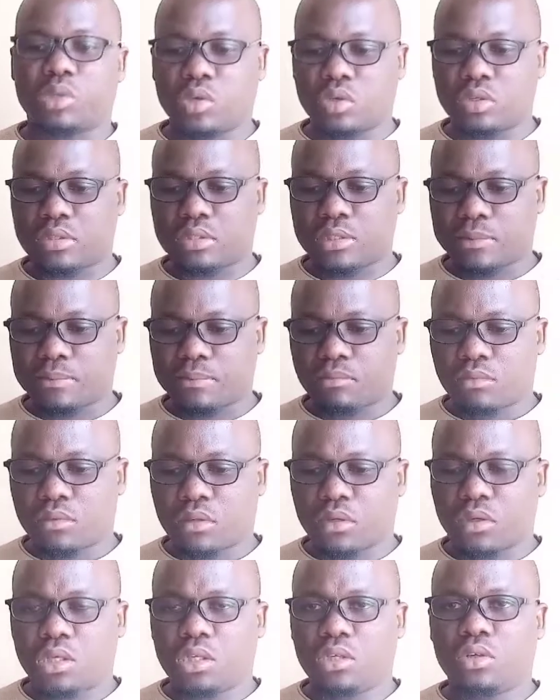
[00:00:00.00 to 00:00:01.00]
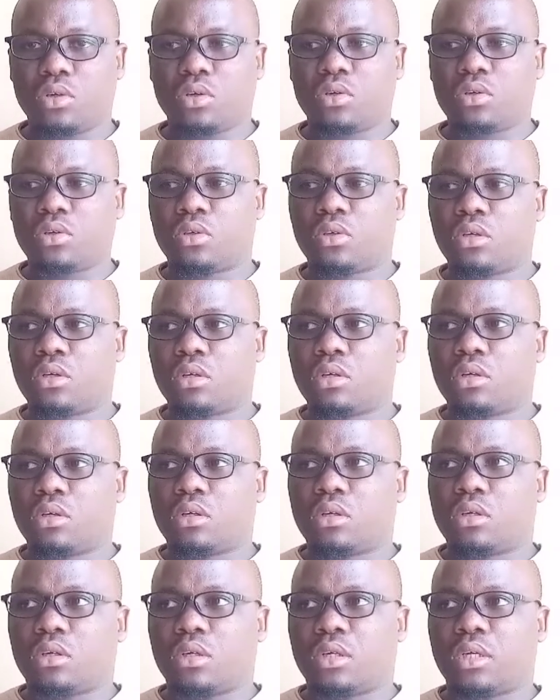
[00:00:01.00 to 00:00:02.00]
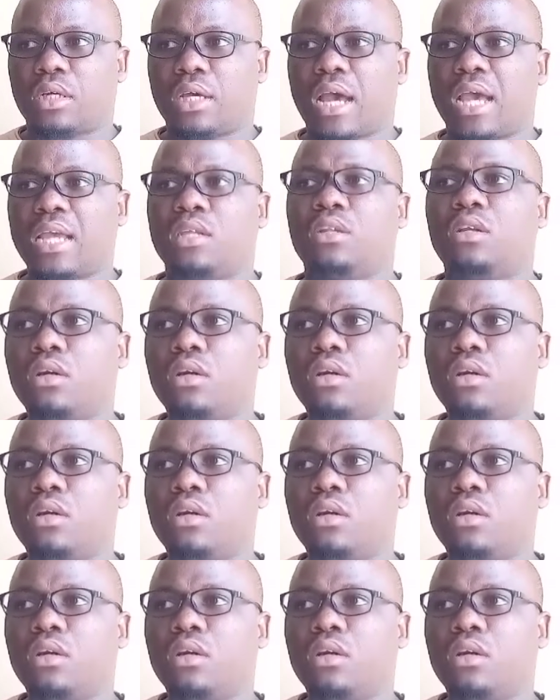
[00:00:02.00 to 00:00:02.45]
because you know I